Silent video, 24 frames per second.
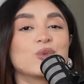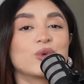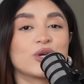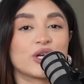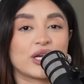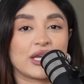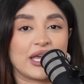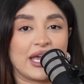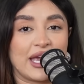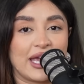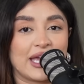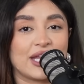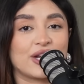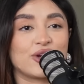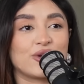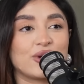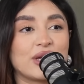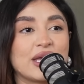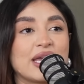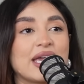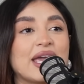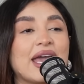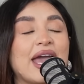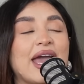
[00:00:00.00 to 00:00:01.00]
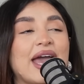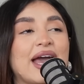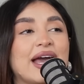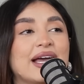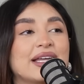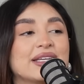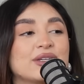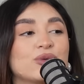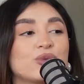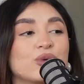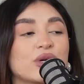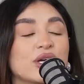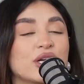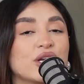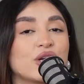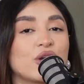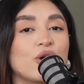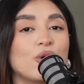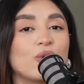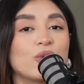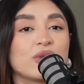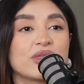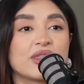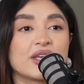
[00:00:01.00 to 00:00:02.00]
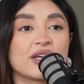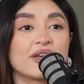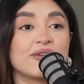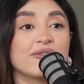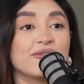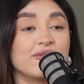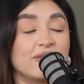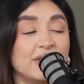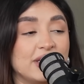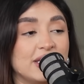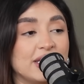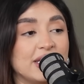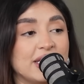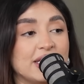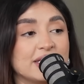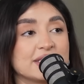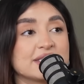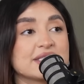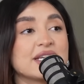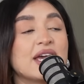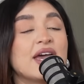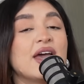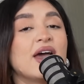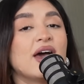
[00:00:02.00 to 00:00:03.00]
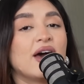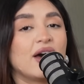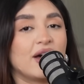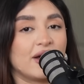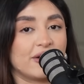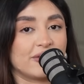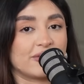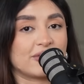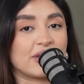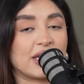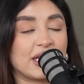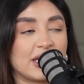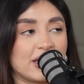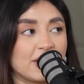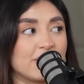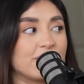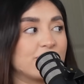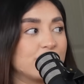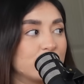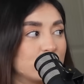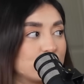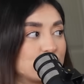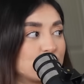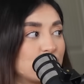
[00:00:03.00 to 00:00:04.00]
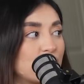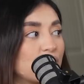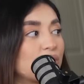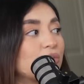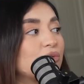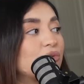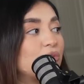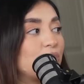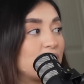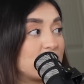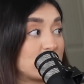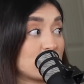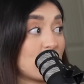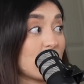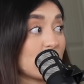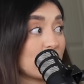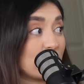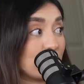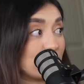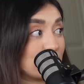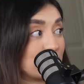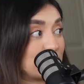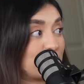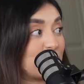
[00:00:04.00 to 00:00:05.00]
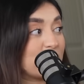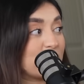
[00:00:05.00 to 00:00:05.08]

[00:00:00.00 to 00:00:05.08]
We're catering and we're gonna go with the convenience of getting a food truck with tacos